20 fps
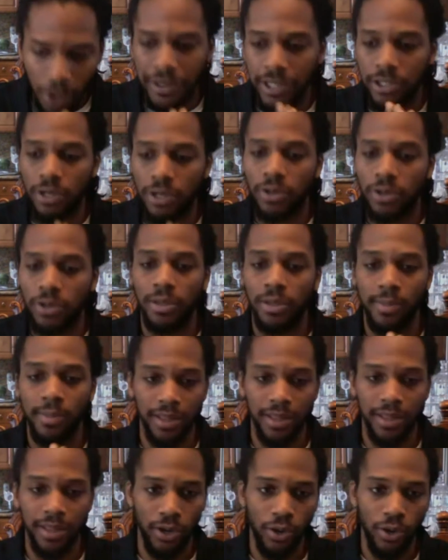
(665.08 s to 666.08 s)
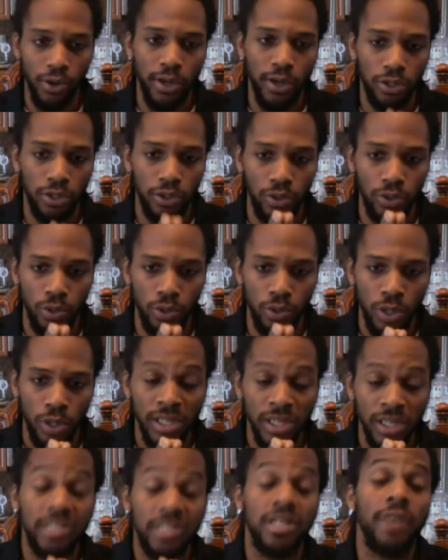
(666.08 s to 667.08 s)
told them that they're going to
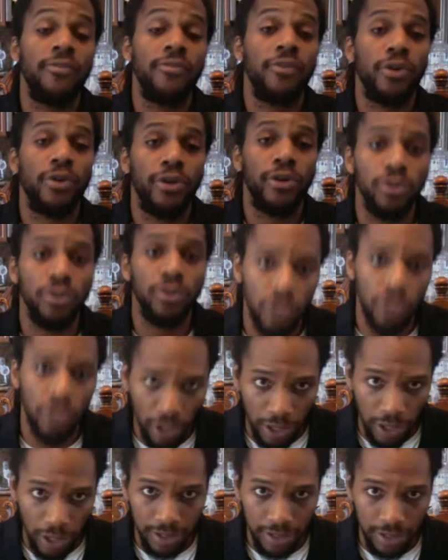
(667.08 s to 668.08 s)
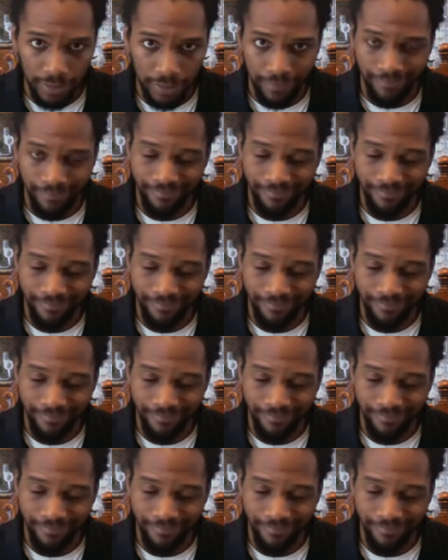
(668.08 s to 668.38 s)
suffer a huge loss.